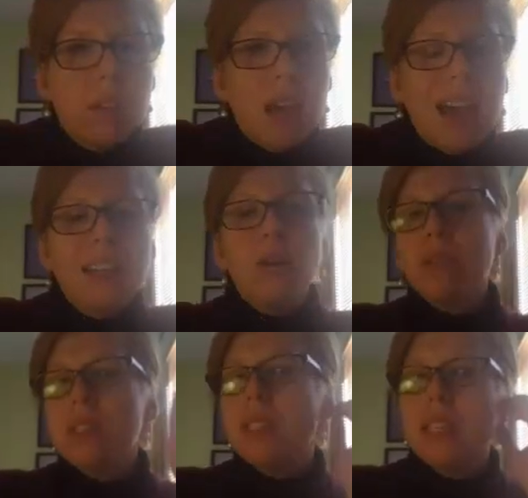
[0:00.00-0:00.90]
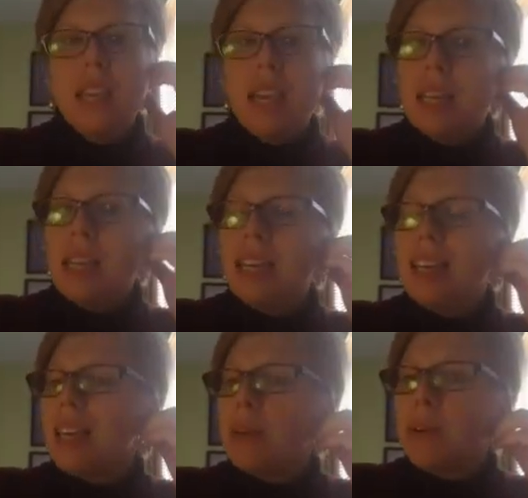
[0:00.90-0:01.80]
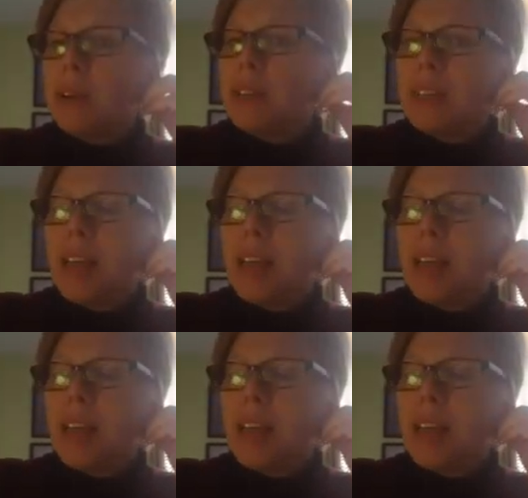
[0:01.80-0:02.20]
I don't see any keywords